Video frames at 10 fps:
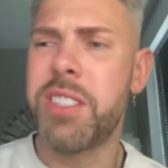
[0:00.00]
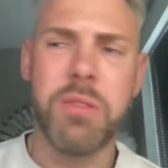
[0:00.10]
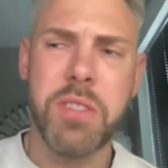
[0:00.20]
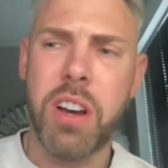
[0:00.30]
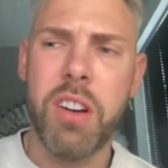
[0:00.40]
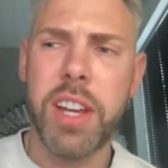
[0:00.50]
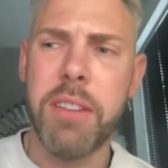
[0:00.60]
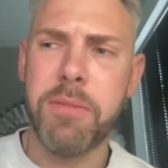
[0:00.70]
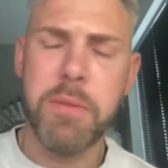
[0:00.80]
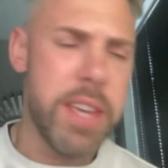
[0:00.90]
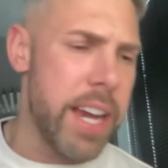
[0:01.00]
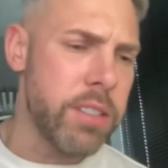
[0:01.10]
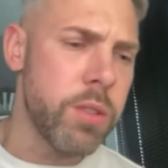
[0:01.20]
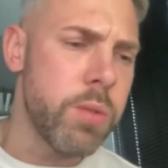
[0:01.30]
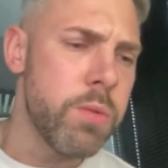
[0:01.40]
It's on target from the
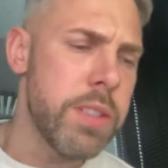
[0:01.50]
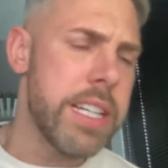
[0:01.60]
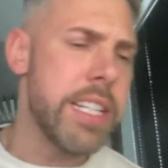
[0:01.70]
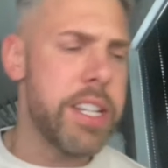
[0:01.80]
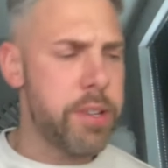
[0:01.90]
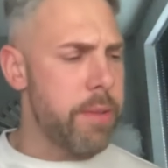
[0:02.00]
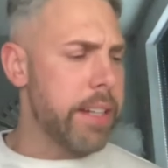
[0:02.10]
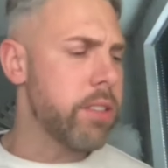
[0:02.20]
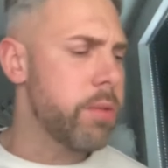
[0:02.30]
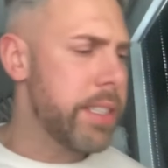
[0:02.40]
initial angle.